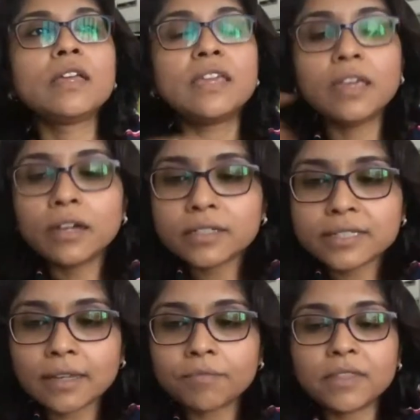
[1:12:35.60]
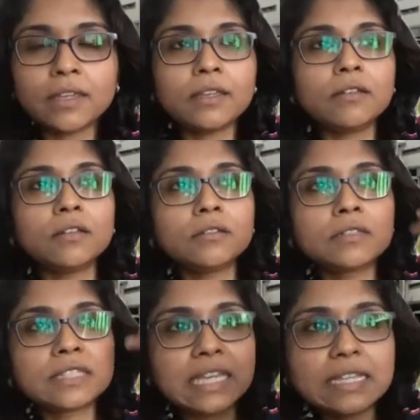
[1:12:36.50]
hears something,
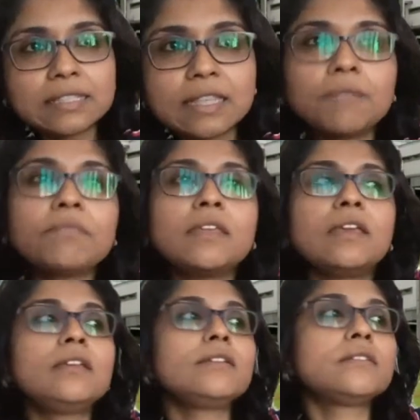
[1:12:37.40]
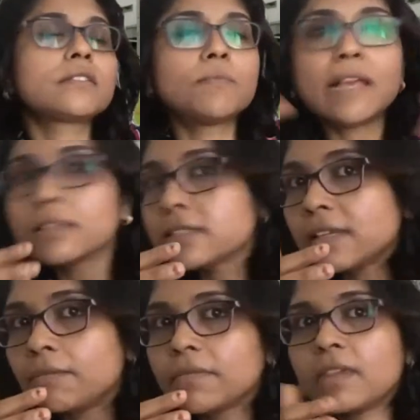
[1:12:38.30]
sees something, smells
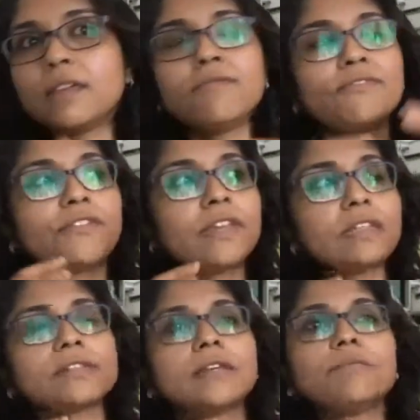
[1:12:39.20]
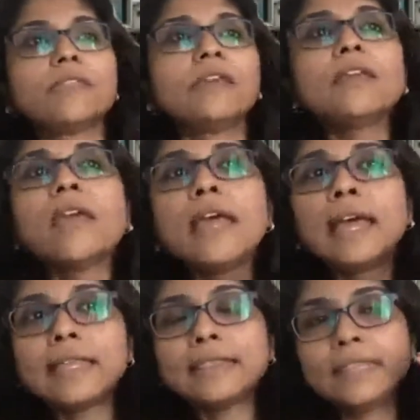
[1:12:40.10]
something, feels something,
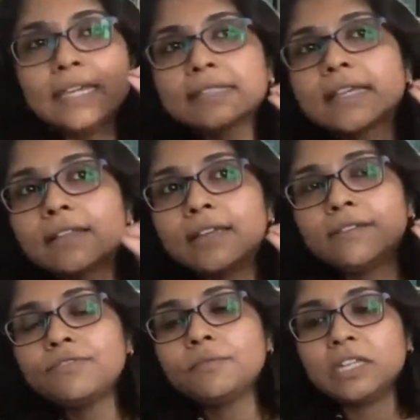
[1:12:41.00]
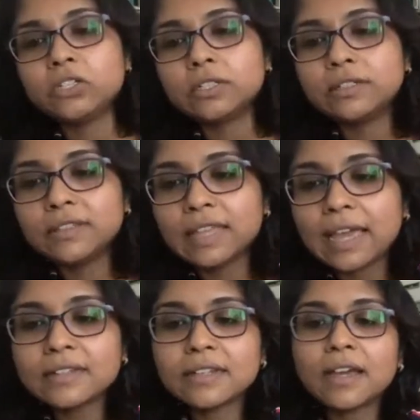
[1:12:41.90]
and these are the information
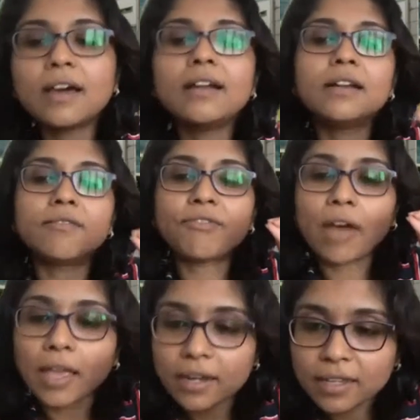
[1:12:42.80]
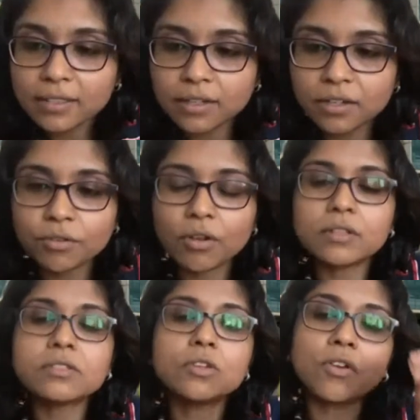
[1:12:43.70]
that are firing the
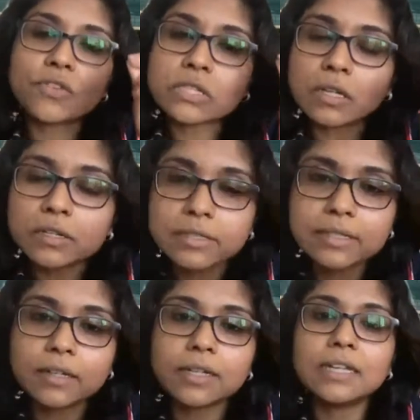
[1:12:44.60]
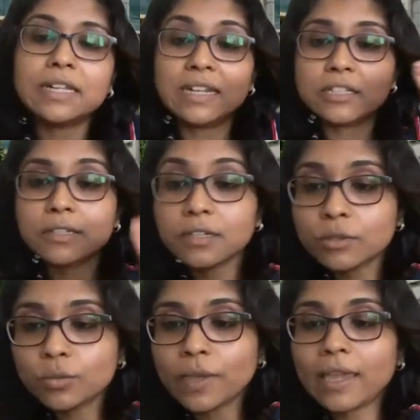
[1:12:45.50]
neurons of a certain circuit in a
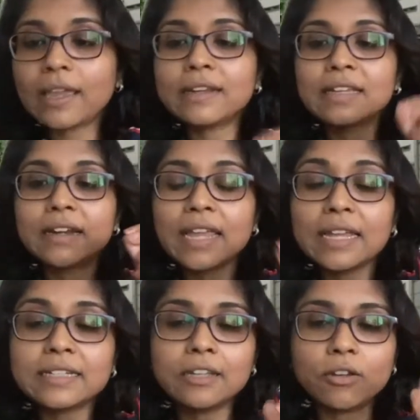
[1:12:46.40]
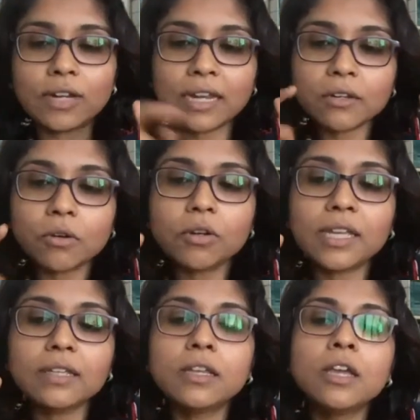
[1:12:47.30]
certain way and creating or
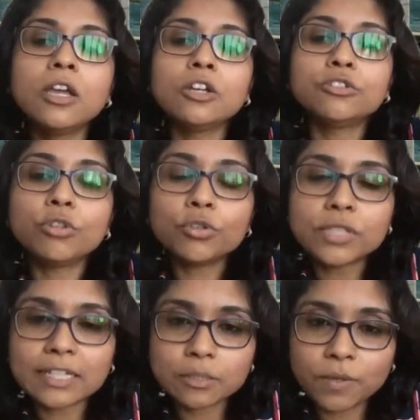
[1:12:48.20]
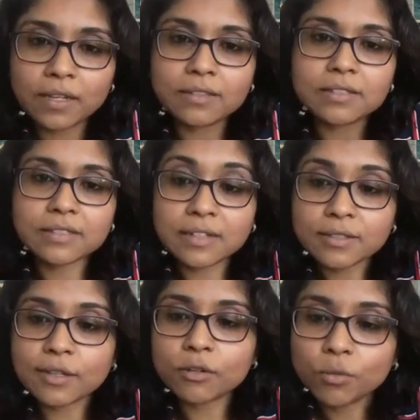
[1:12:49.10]
encoding those experiences in
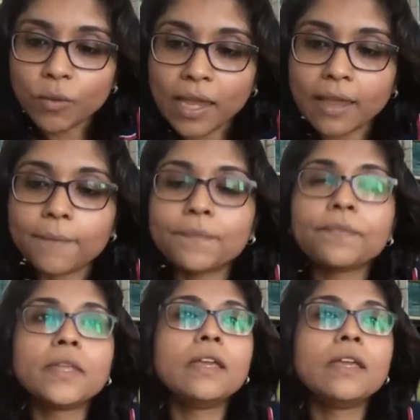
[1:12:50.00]
a certain way